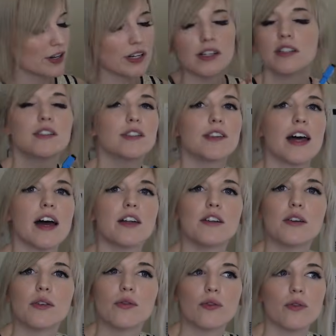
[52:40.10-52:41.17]
is then,
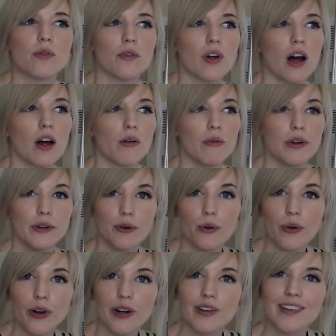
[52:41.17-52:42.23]

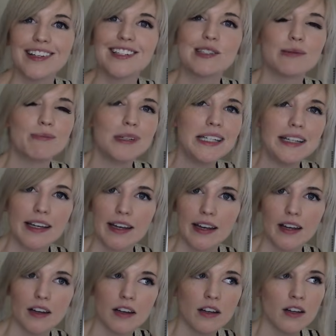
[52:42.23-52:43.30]
rhetorically speaking,
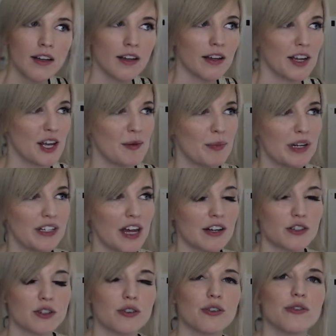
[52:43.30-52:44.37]
a
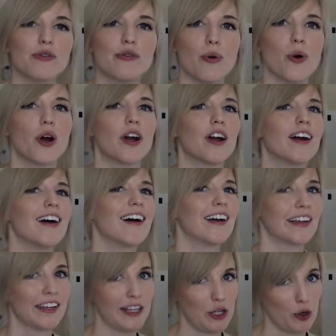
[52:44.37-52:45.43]
potential for a
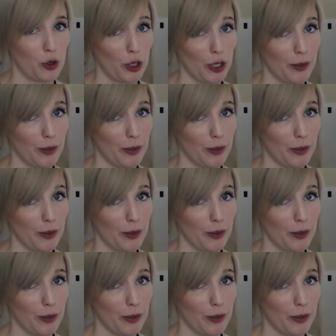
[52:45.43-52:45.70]
cure.